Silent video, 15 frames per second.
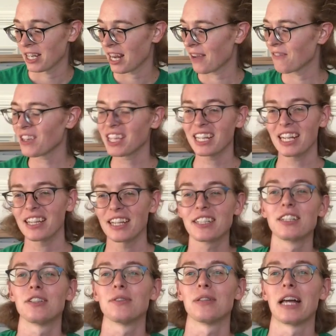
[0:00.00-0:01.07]
I feel like I like
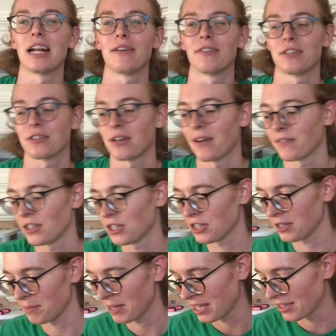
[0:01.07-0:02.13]
to do that every so often
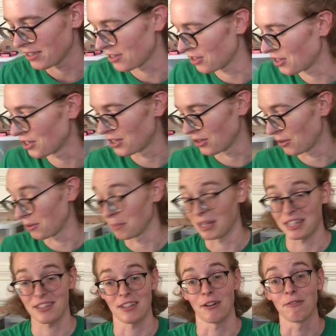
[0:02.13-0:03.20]
just because it's good to hold
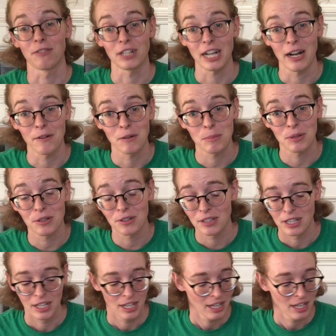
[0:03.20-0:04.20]
myself accountable.